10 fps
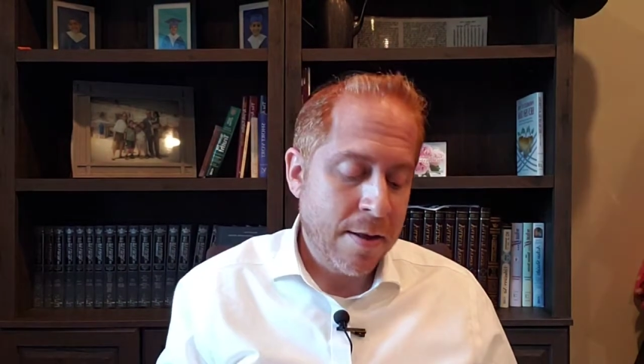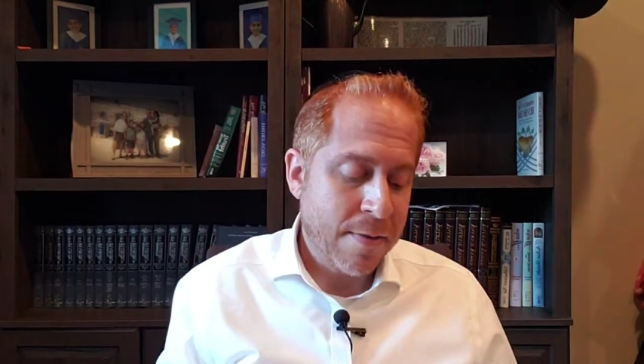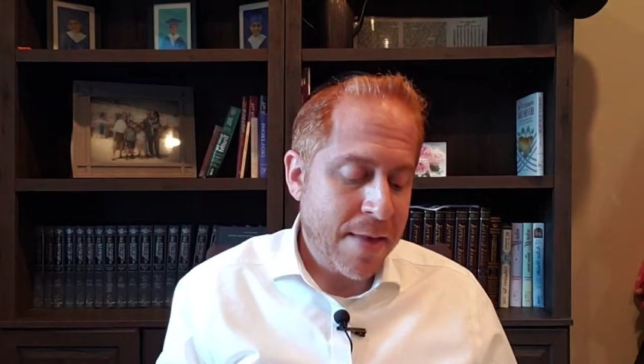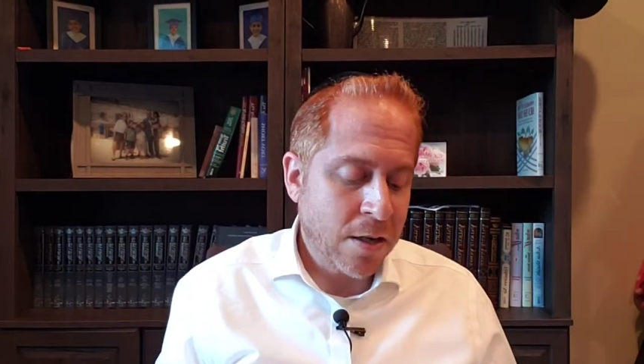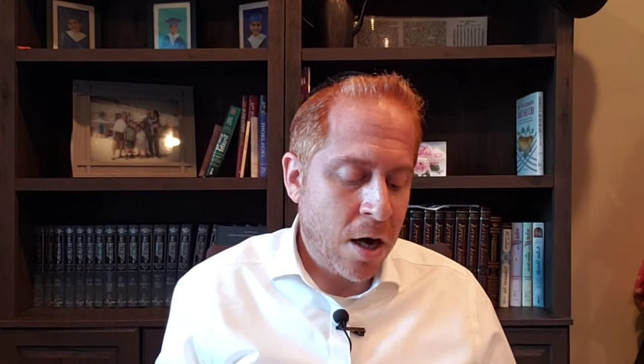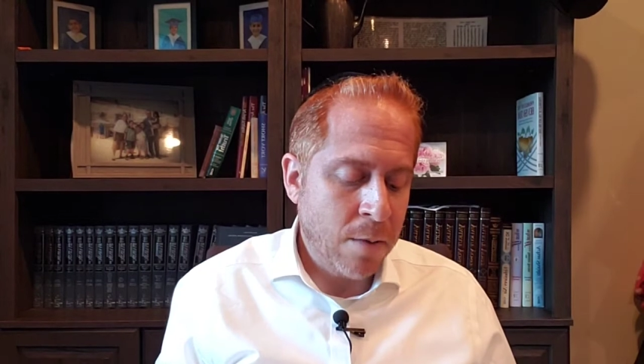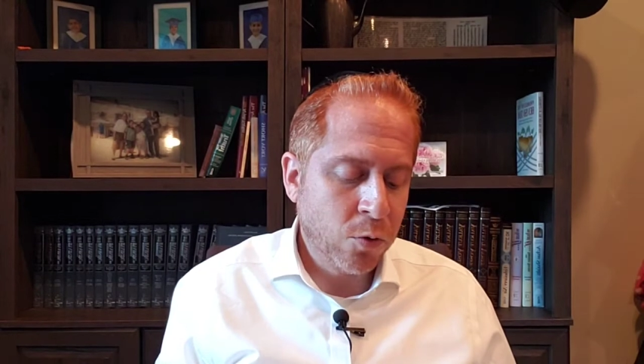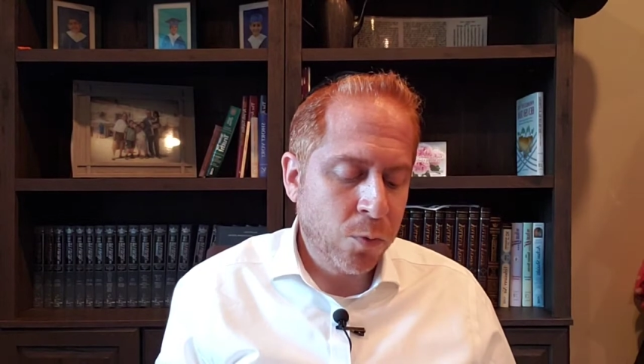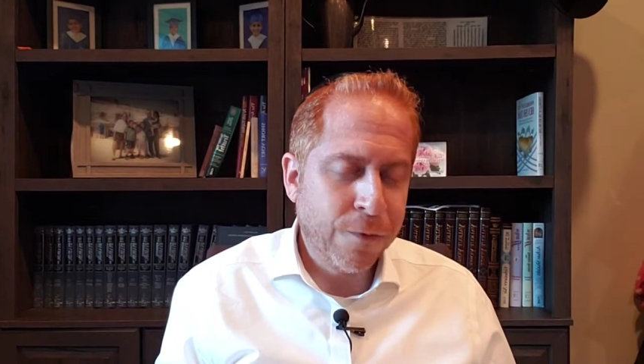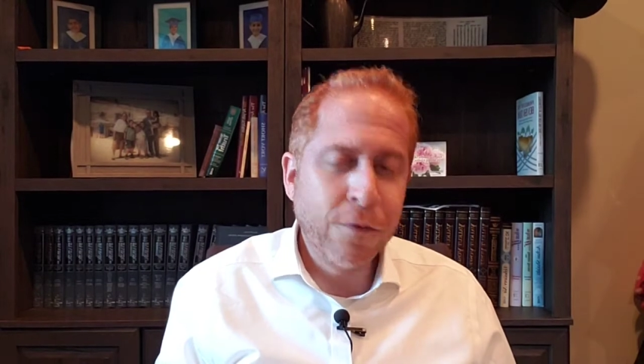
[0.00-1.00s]
than come
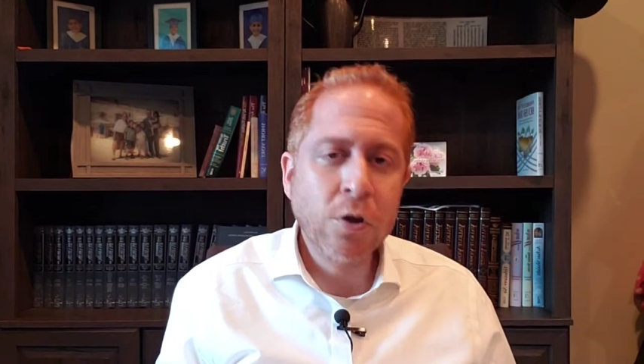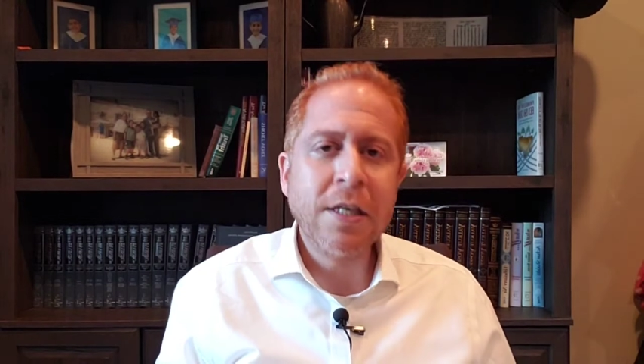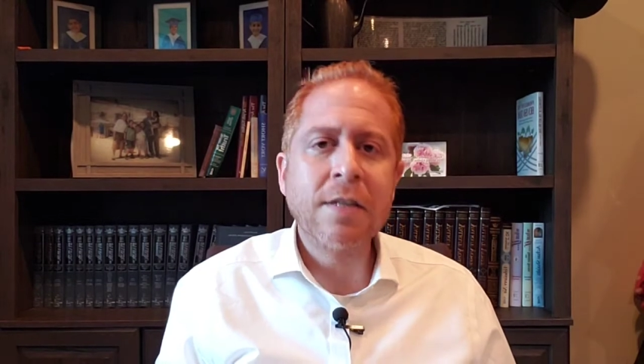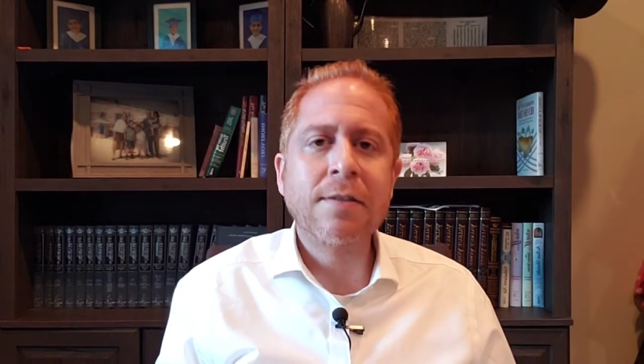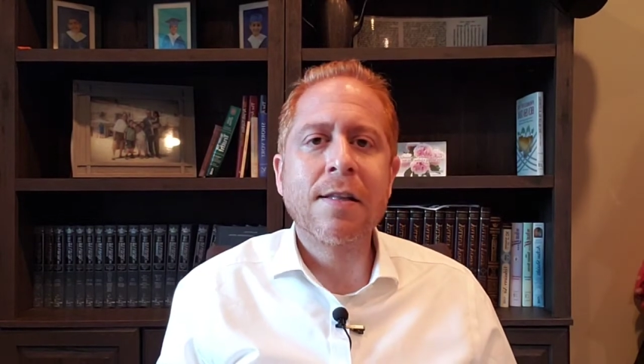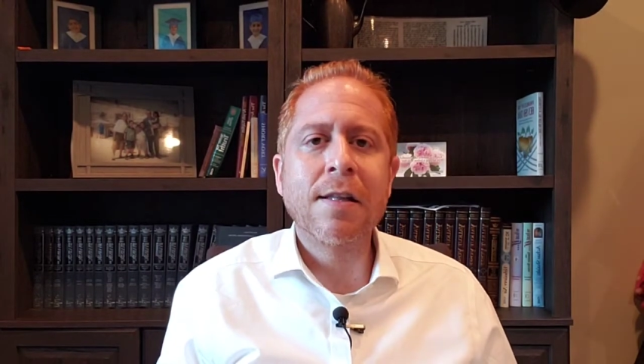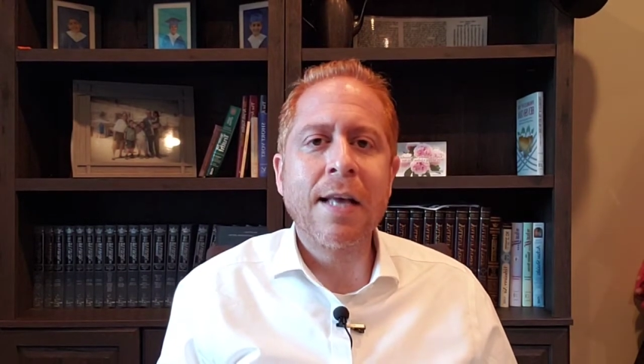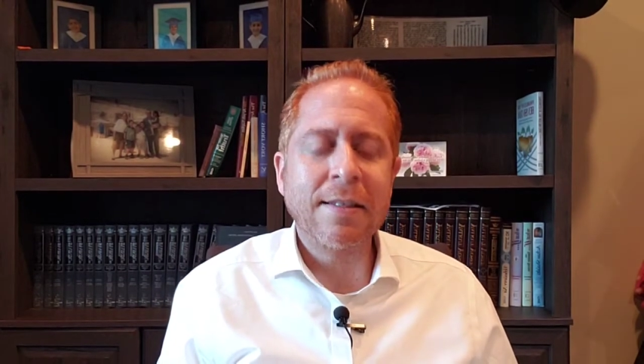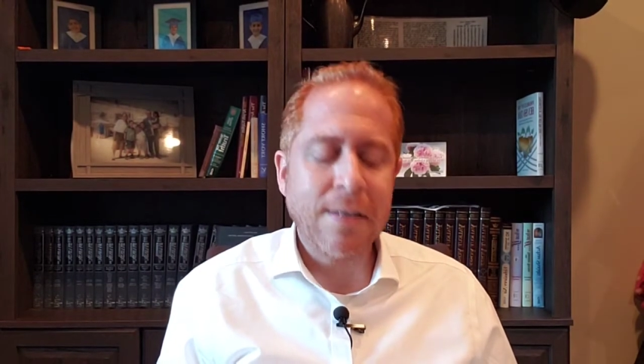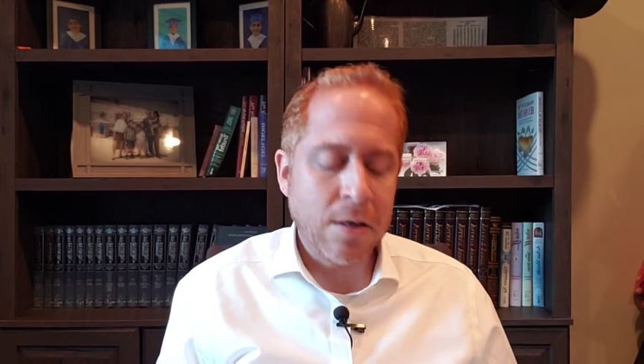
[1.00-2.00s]
fully into the
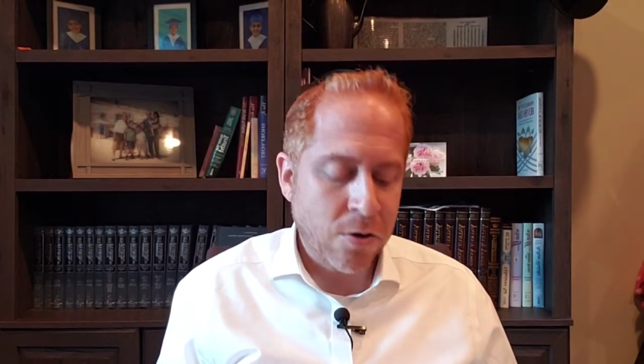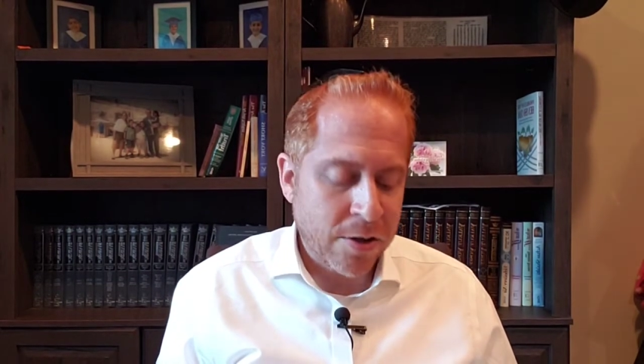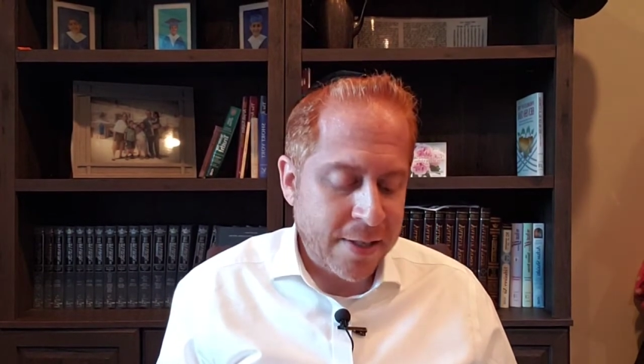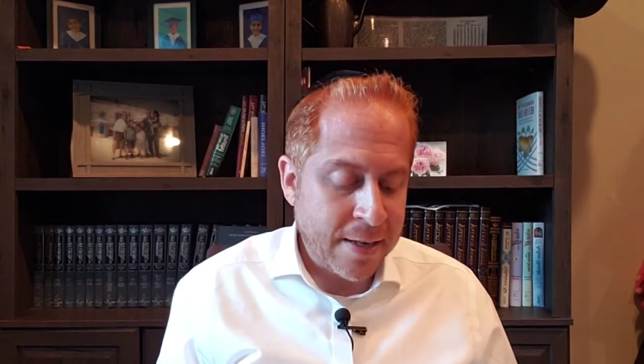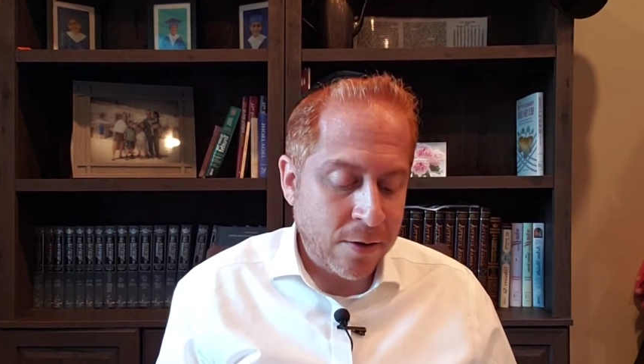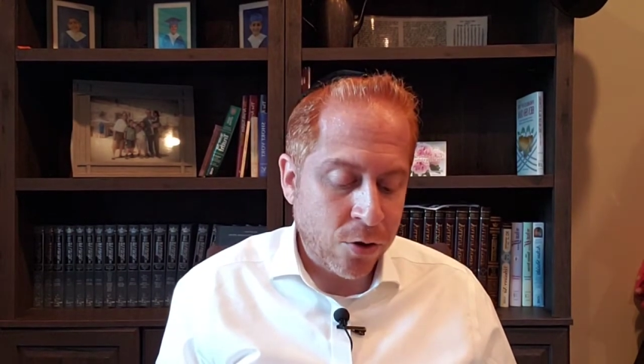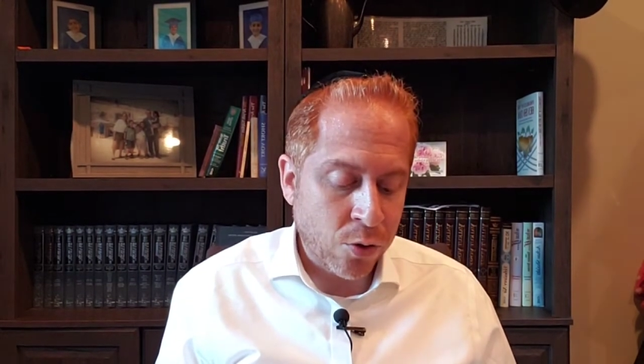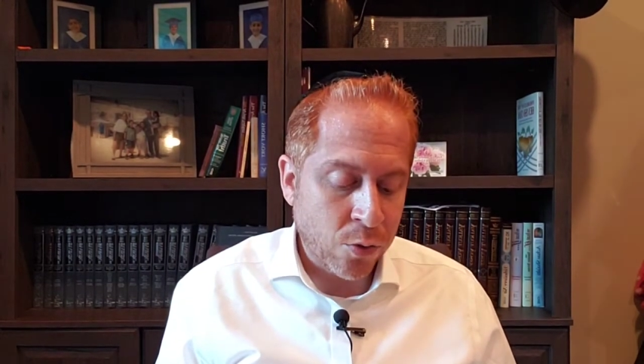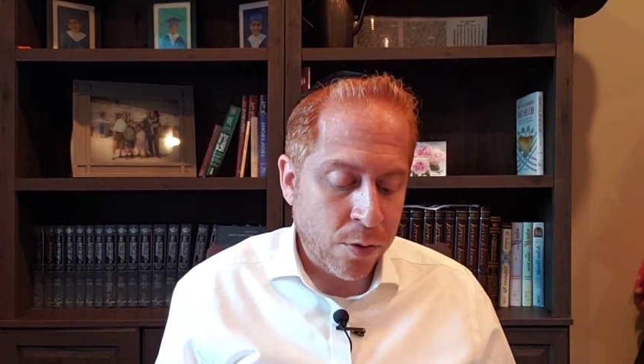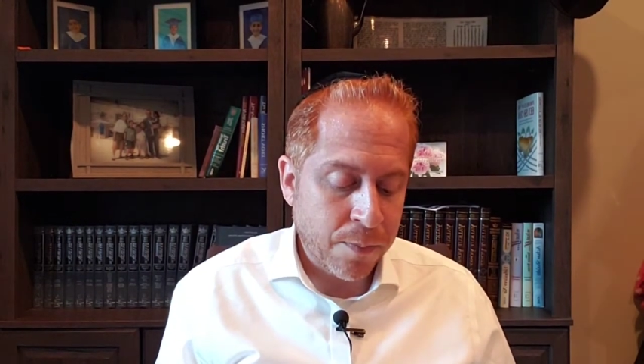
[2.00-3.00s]
light and understand the truth.